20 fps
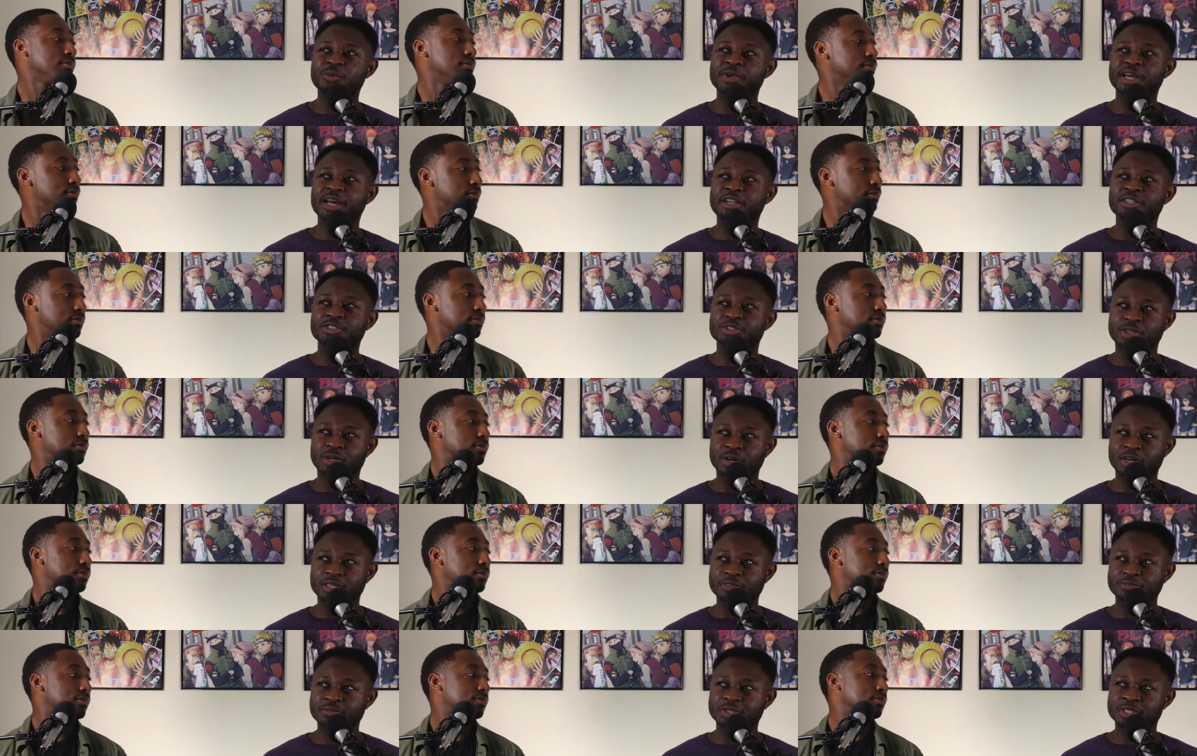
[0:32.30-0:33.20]
Speaker 1: one we got to
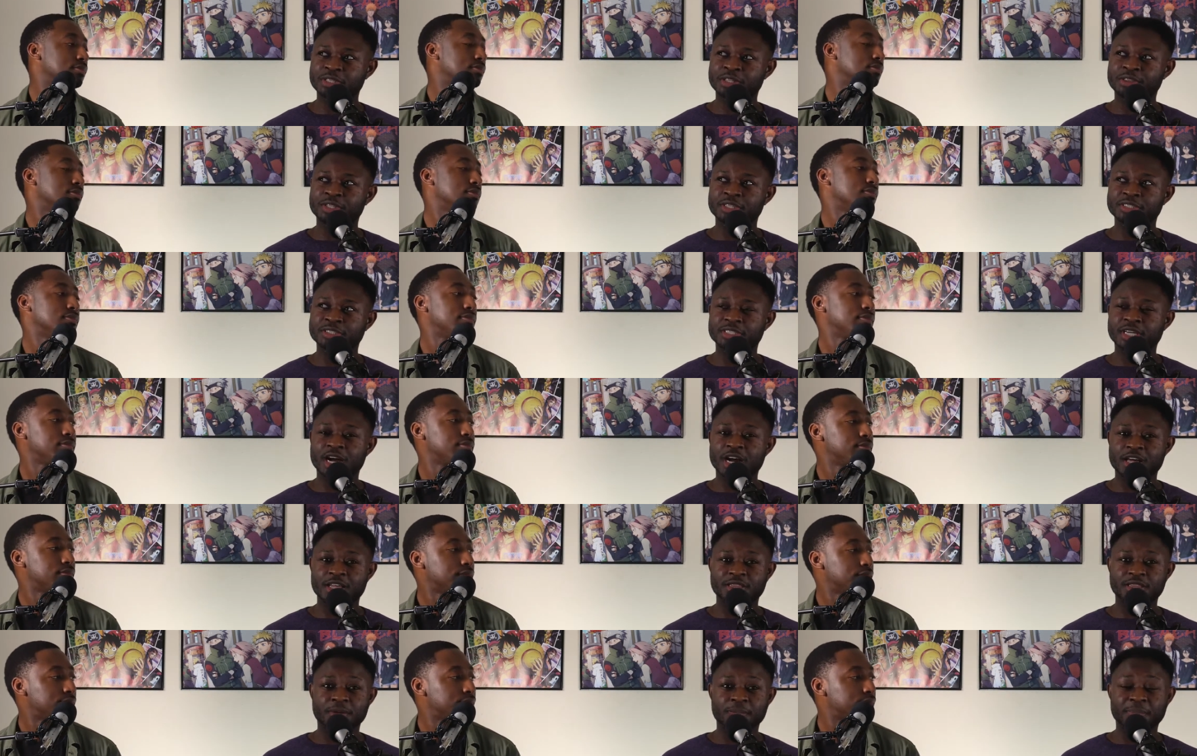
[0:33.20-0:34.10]
start off with
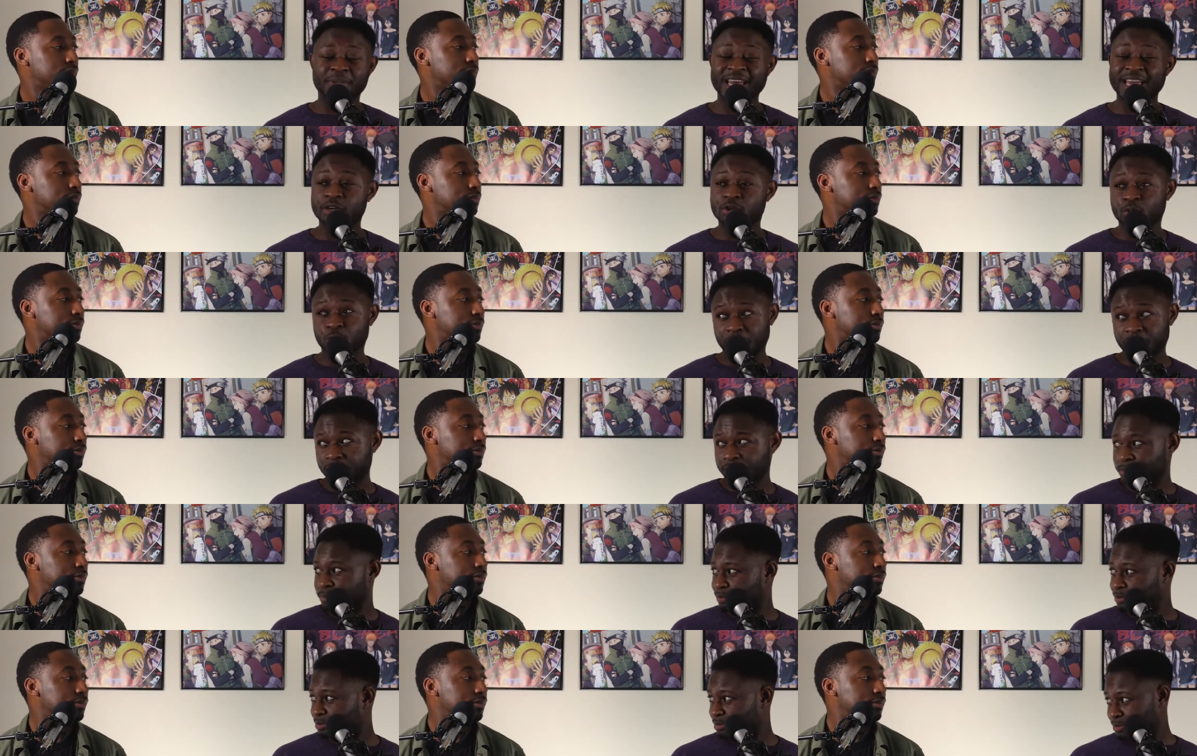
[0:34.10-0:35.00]
is the the Black
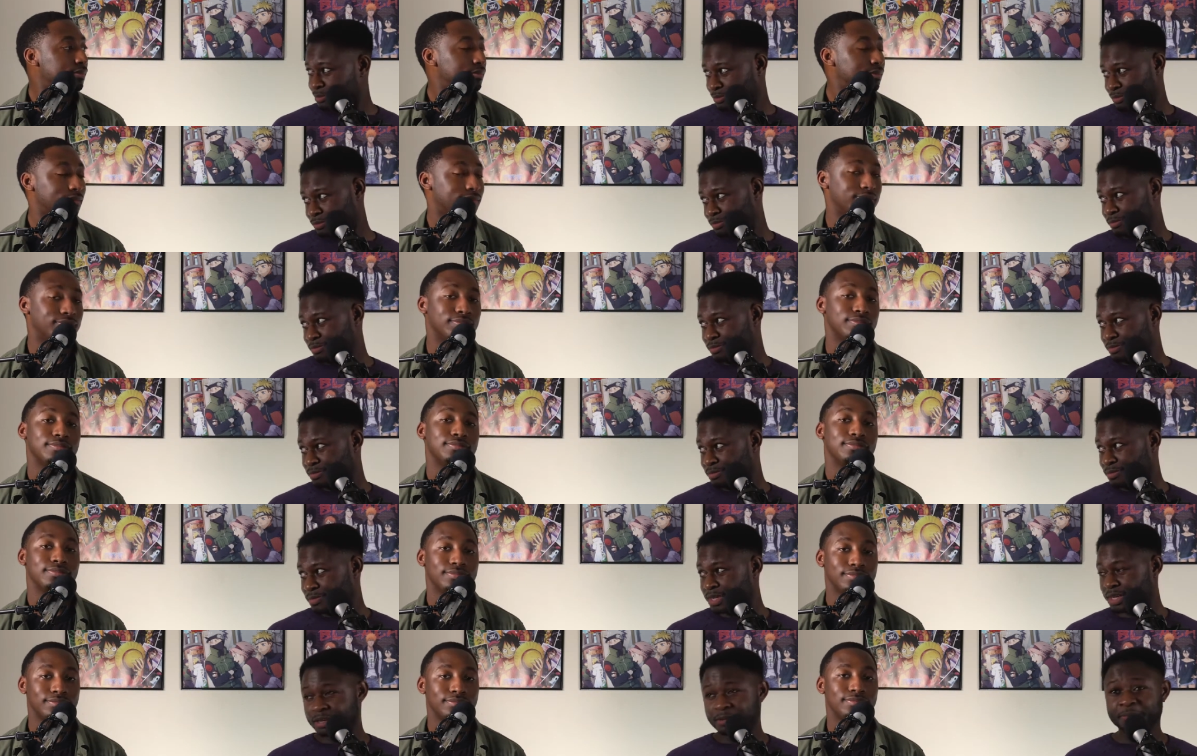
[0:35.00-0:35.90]
Queen.
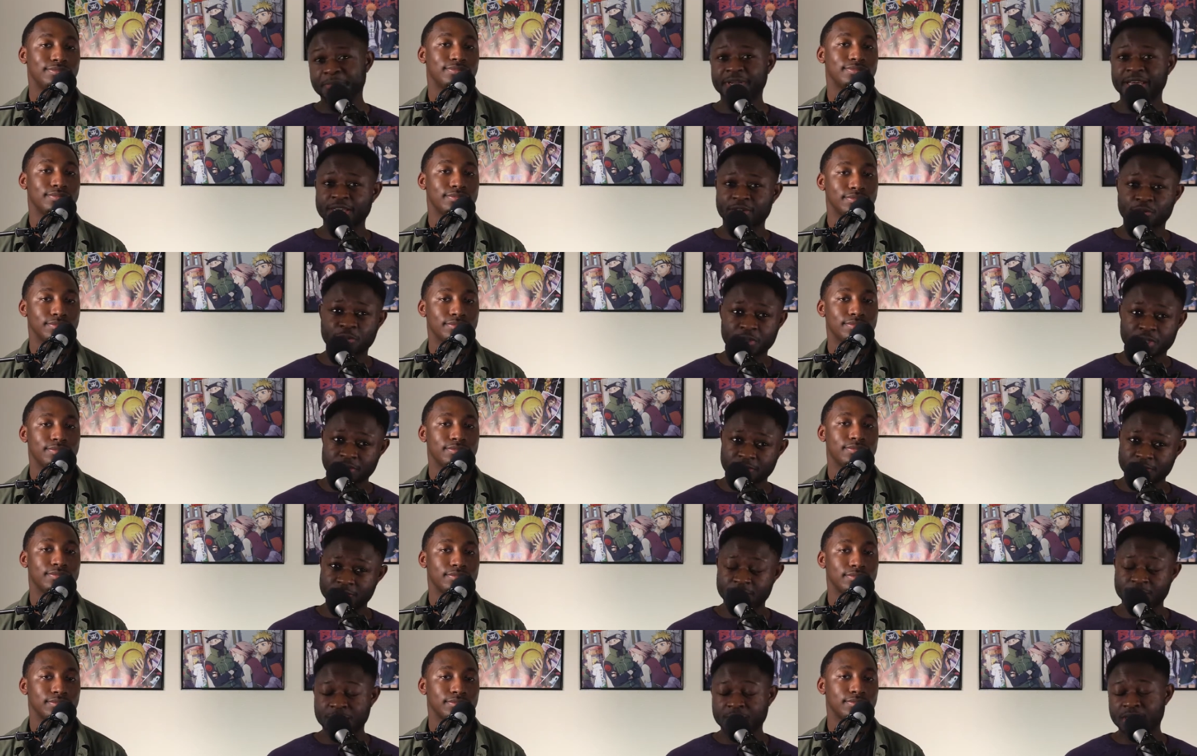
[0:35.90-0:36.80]
Mm. A Black
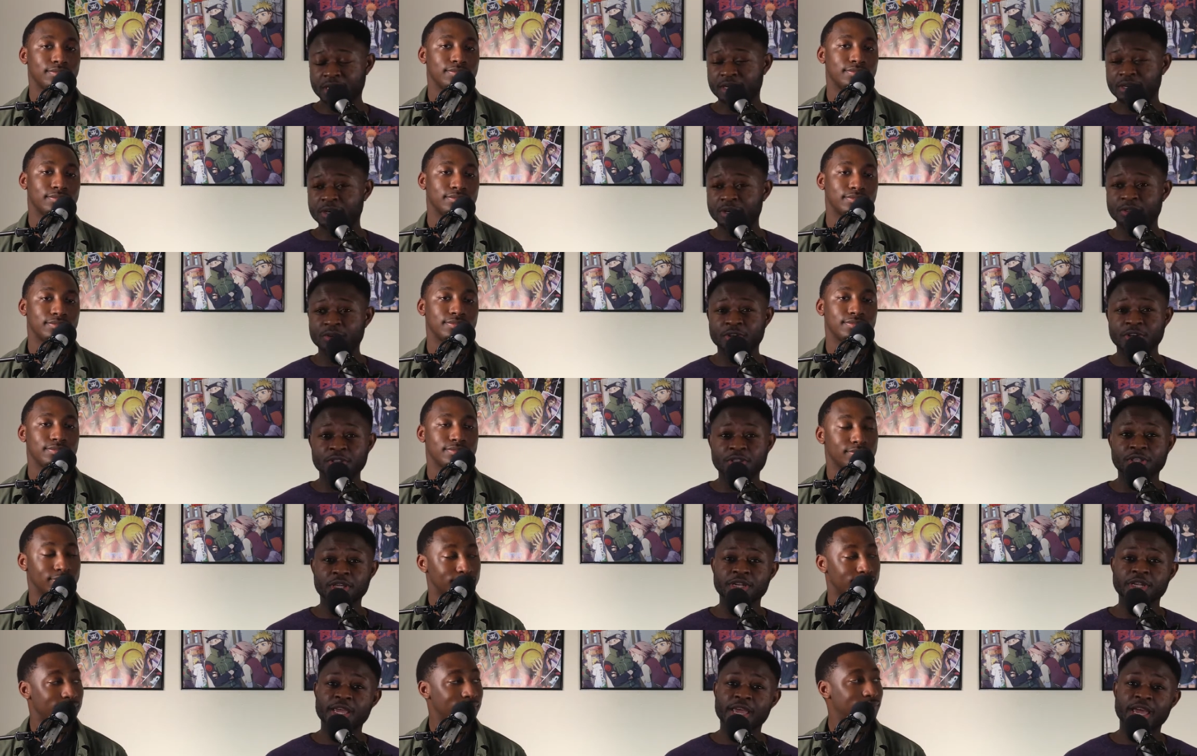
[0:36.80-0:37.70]
Queen from none
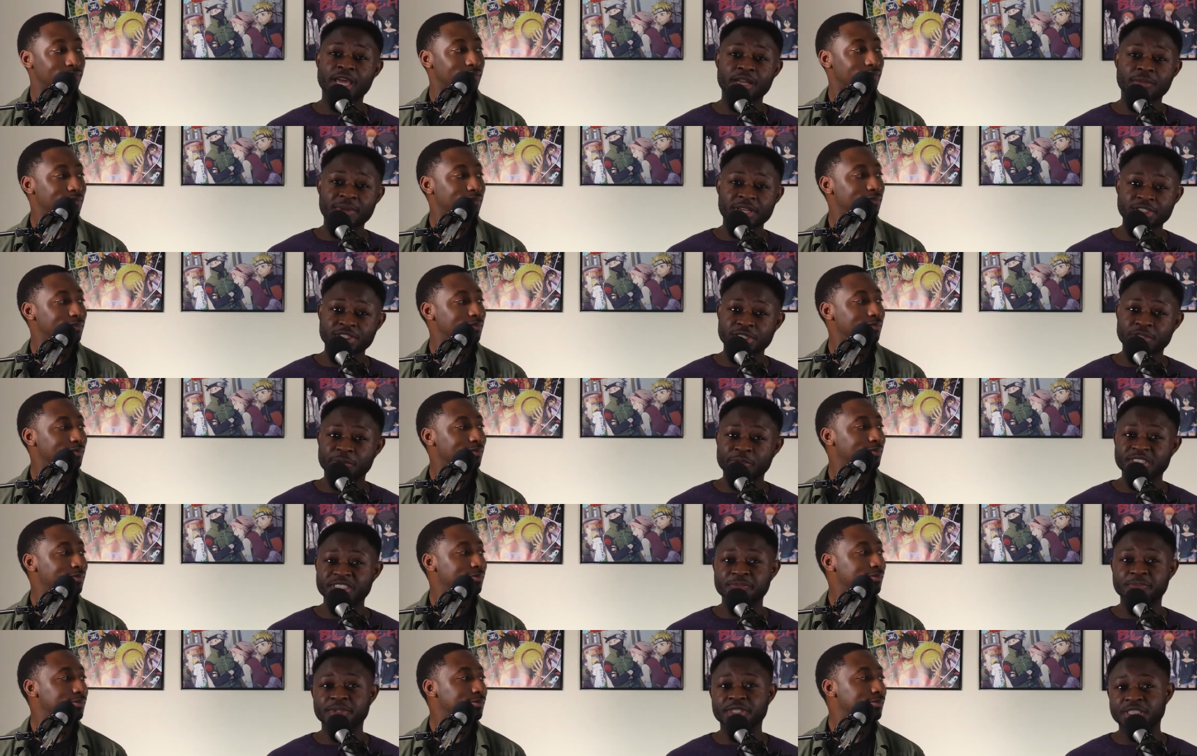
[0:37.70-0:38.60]
other than the anime
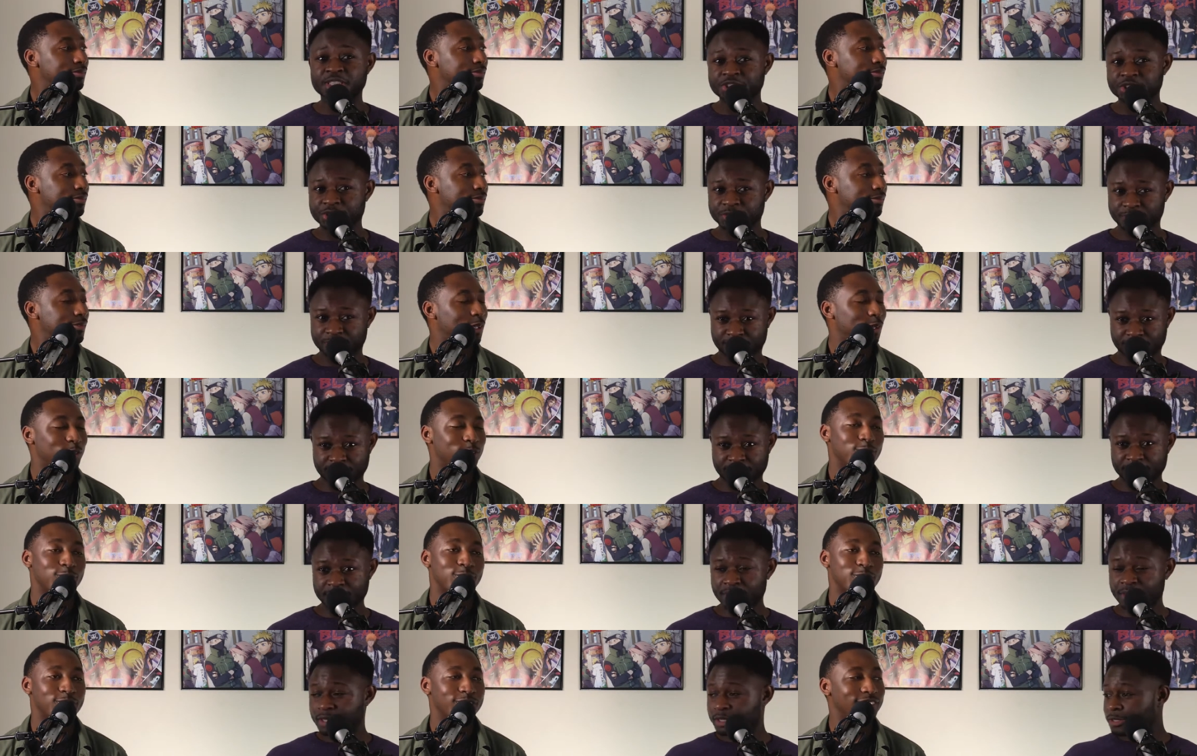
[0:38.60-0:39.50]
series Bleach.
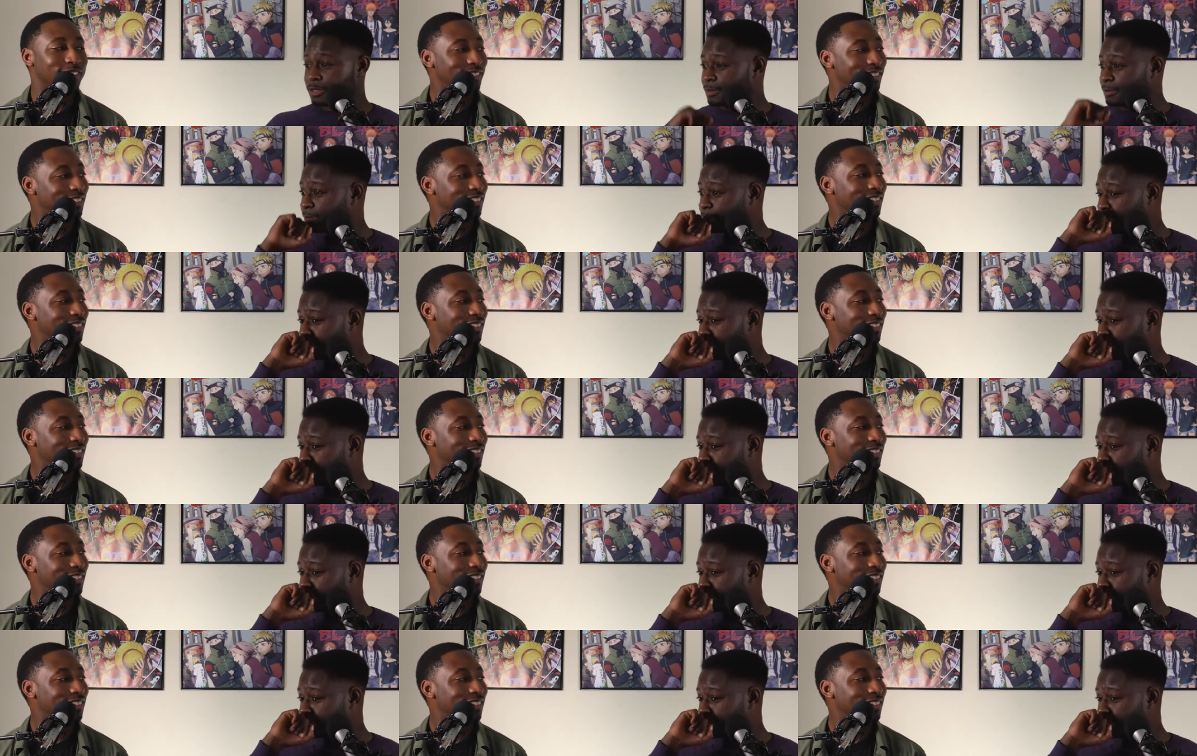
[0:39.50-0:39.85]
Oh.